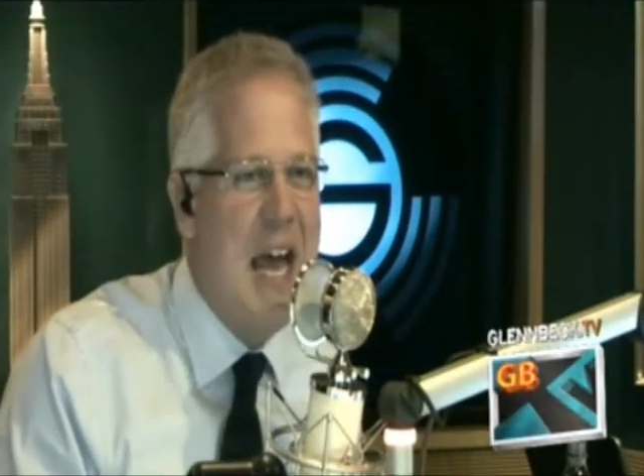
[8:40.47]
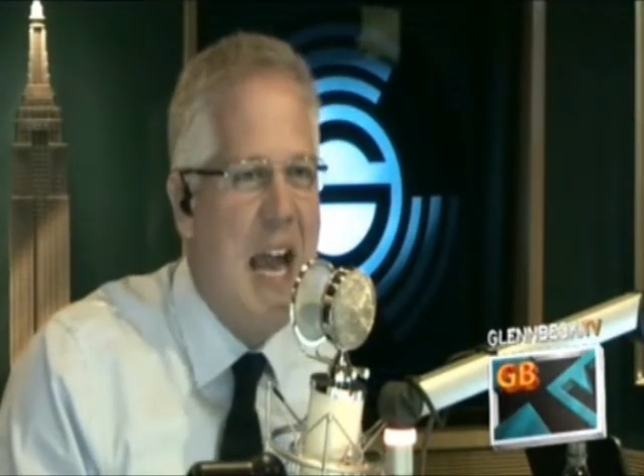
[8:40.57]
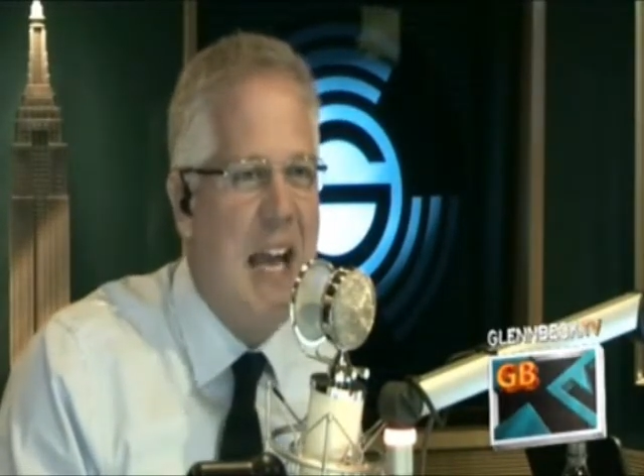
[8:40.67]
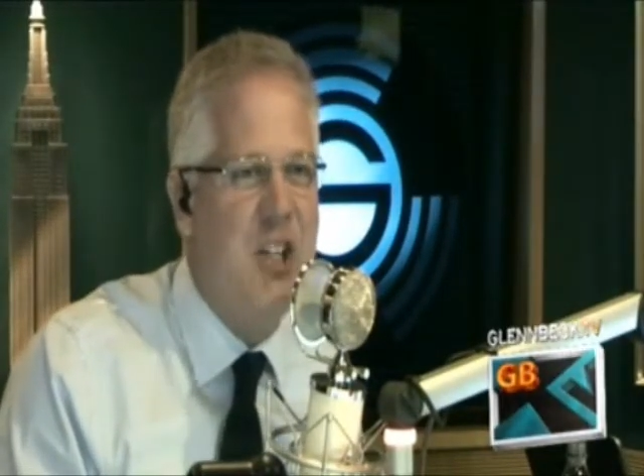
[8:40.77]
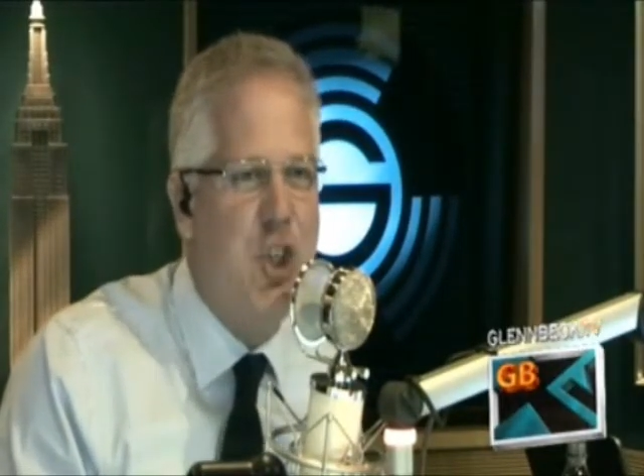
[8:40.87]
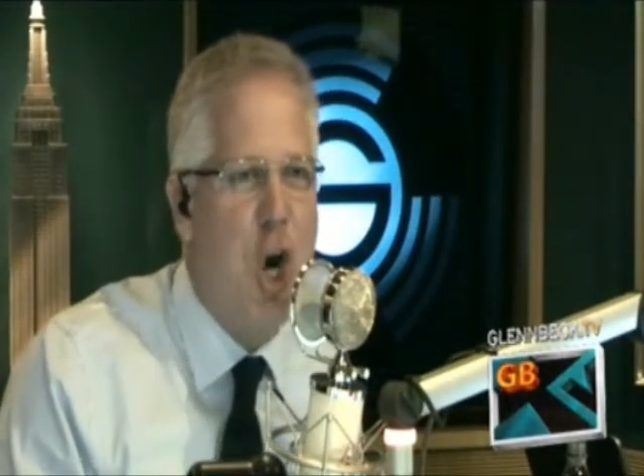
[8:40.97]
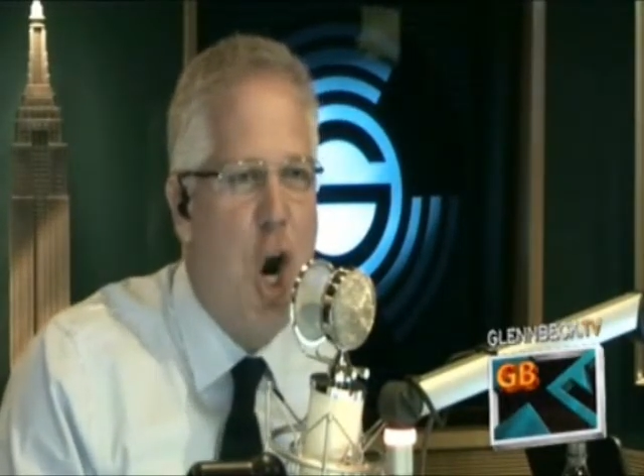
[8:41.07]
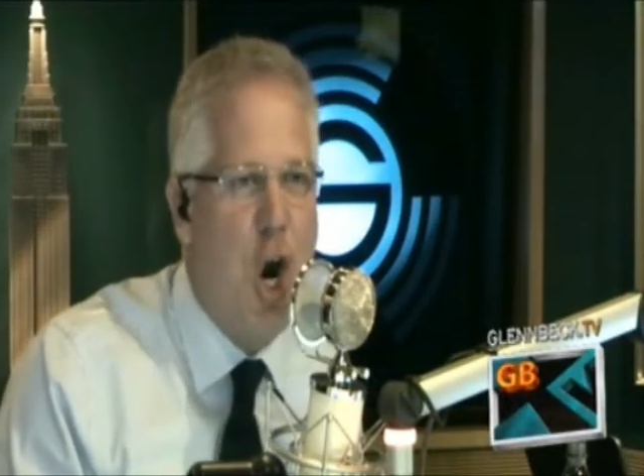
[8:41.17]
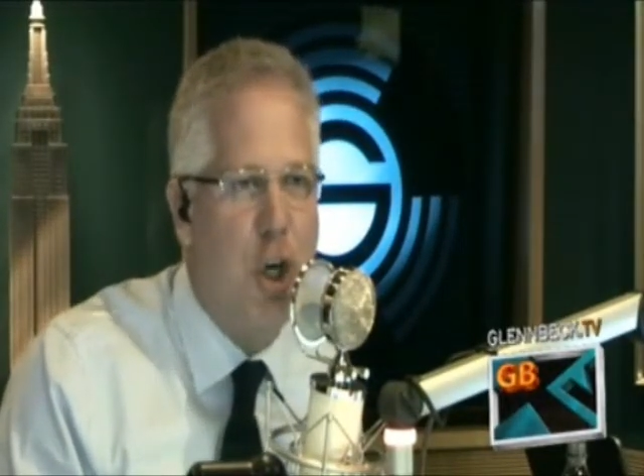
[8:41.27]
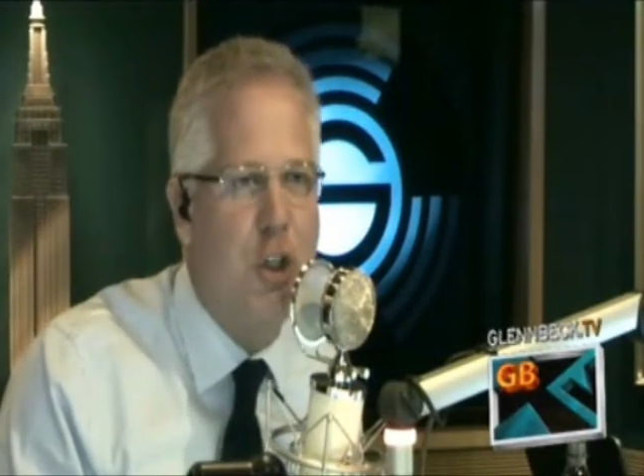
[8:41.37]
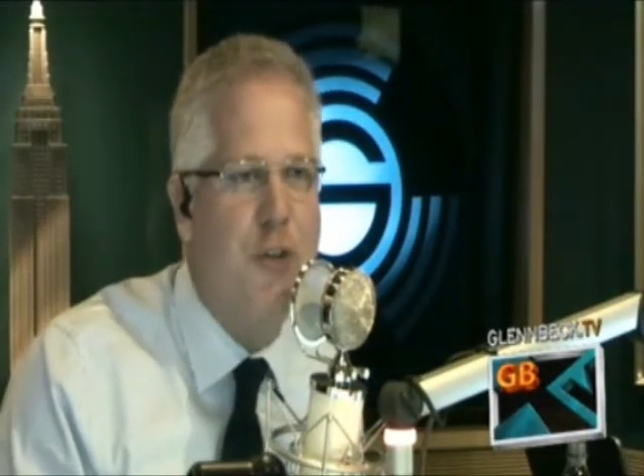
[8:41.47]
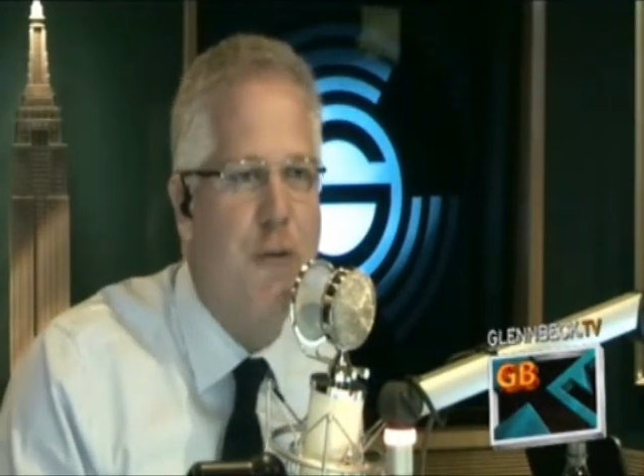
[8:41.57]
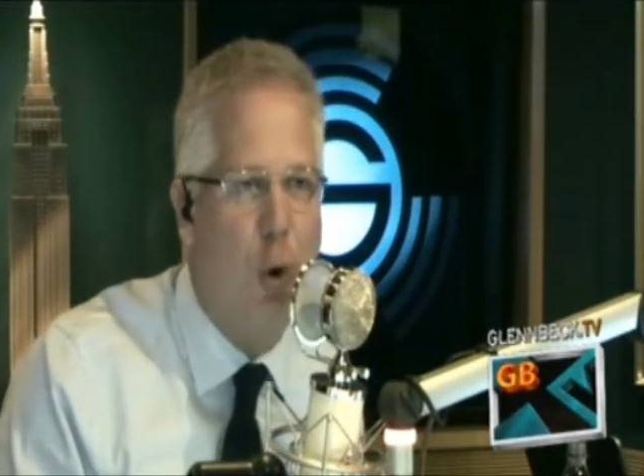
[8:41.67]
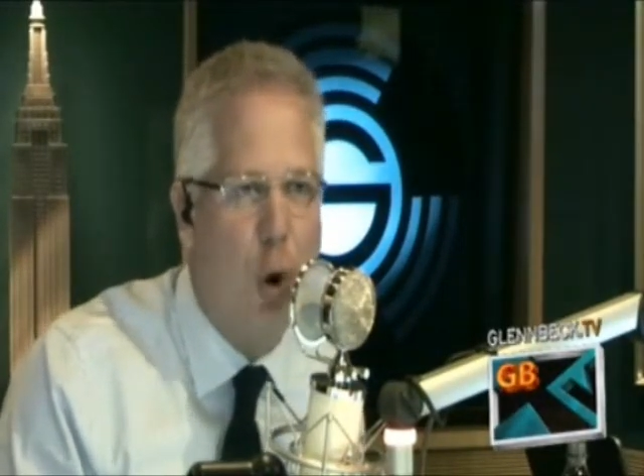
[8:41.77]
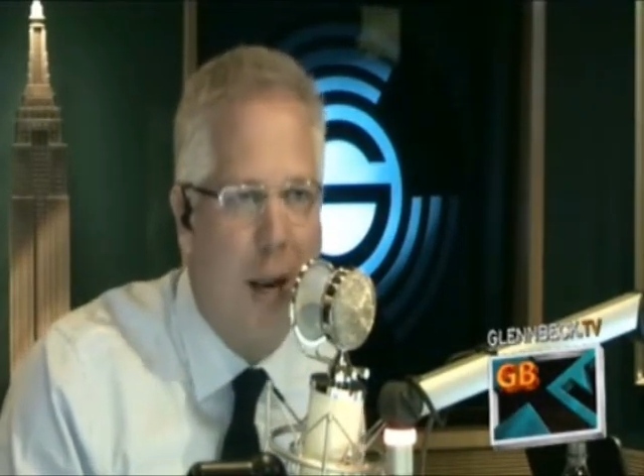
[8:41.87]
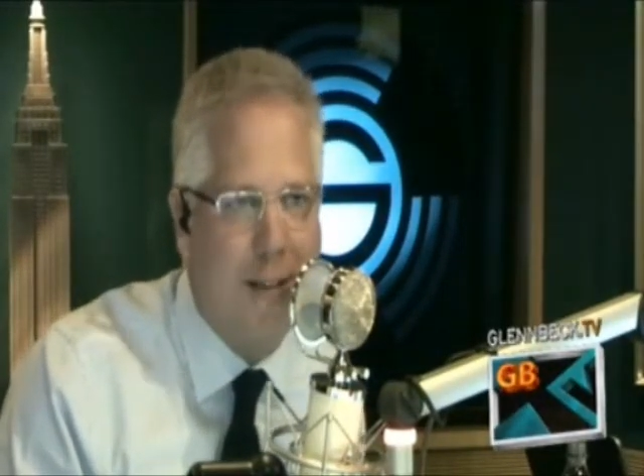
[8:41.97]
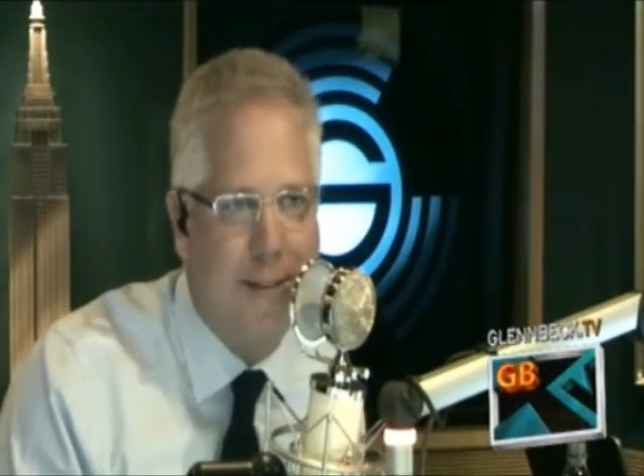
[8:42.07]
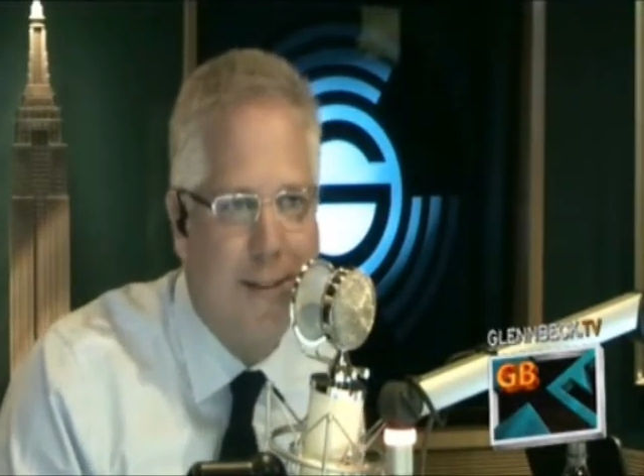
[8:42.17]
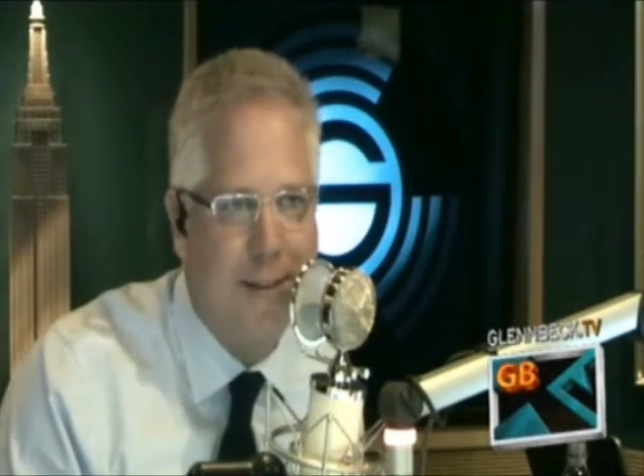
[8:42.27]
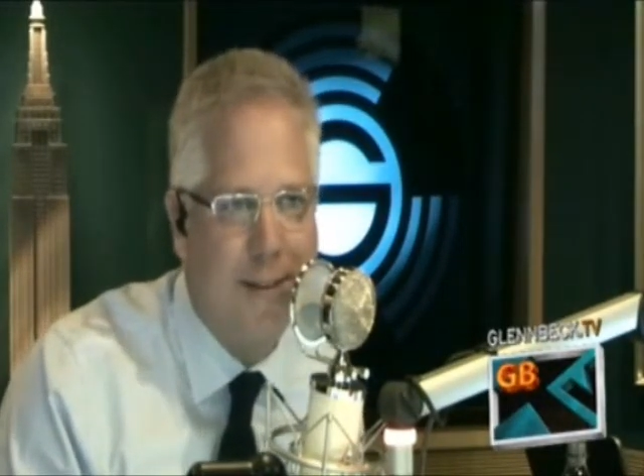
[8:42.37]
and I charge for
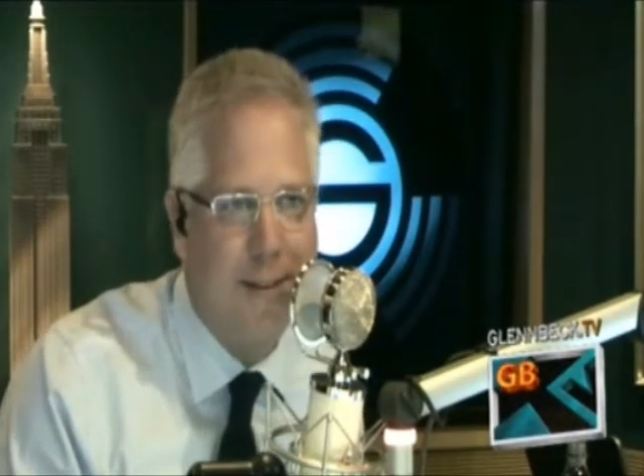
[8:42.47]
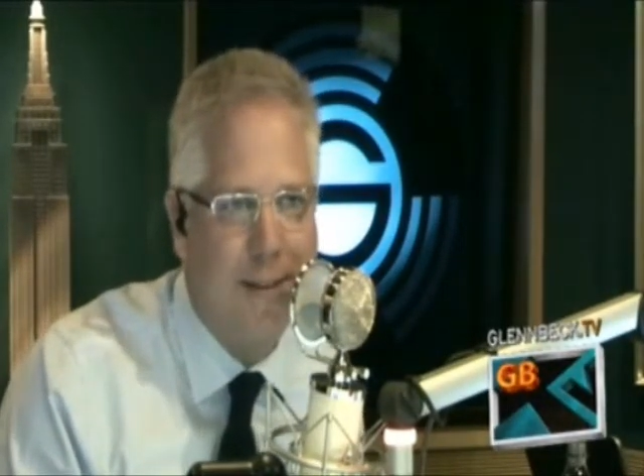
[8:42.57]
it.